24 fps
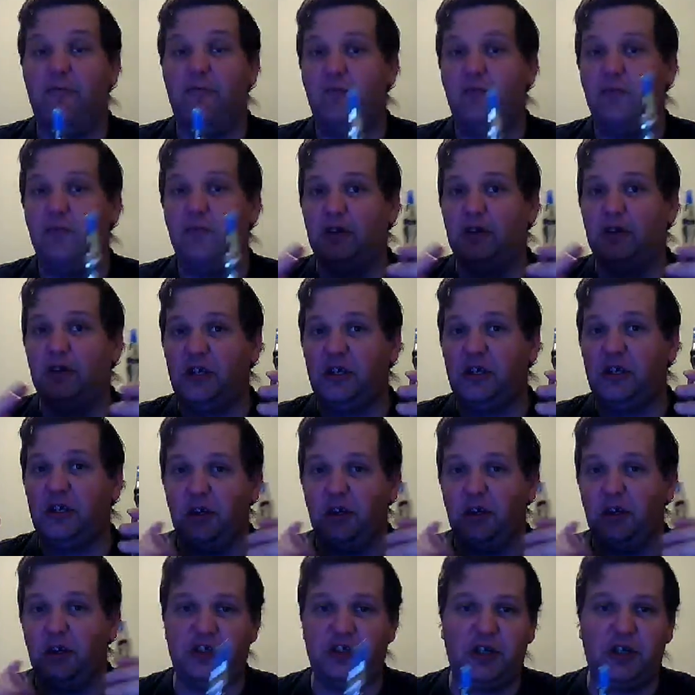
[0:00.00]
which you
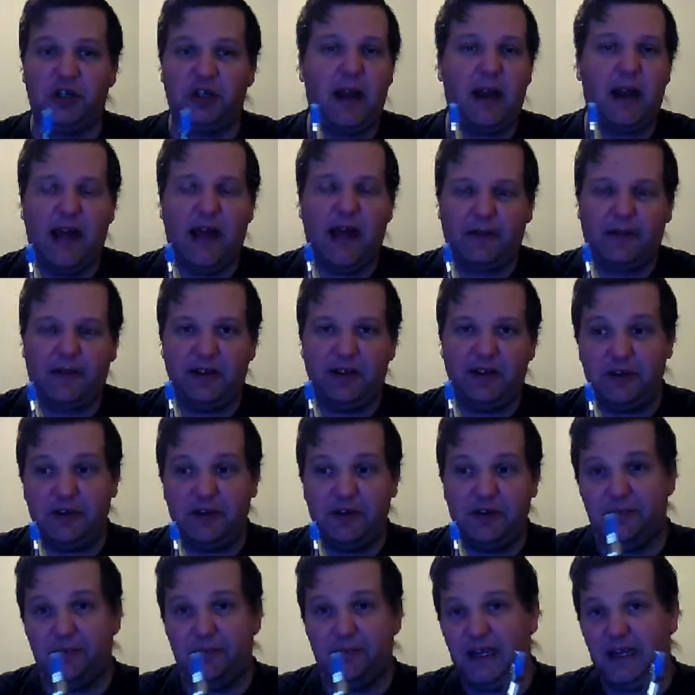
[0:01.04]
shouldn't have to do to
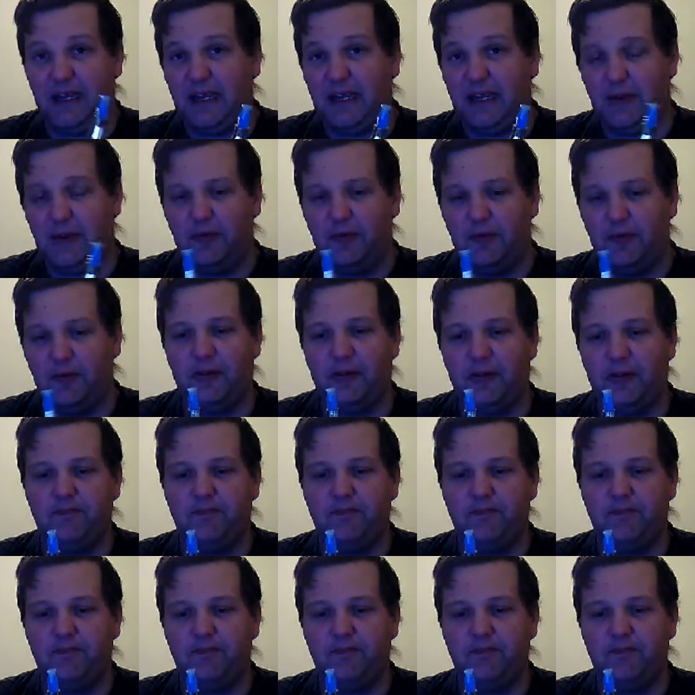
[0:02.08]
begin with,